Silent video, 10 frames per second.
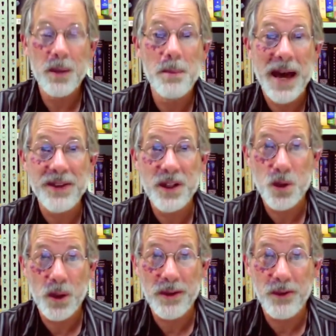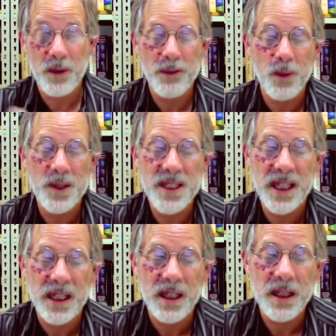Matthew
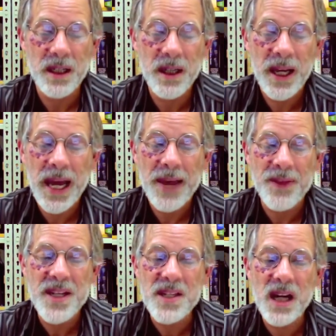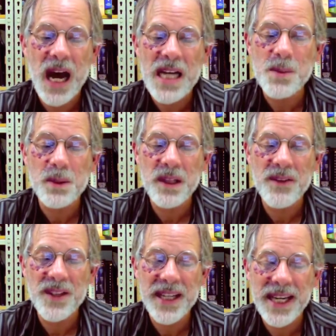24:14. And this gospel of
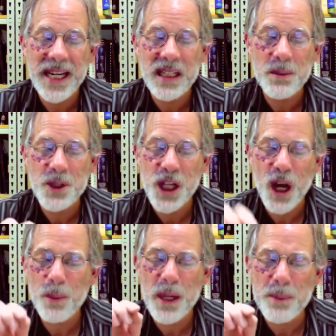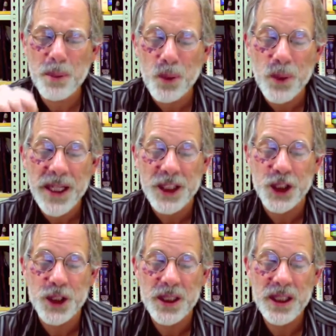the kingdom shall be
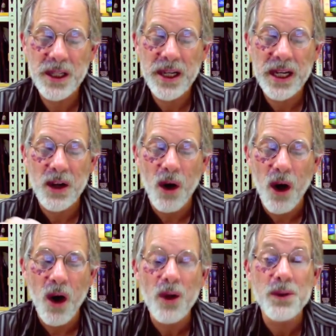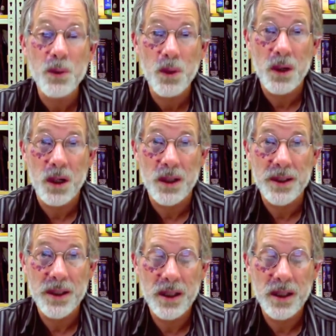preached in all the world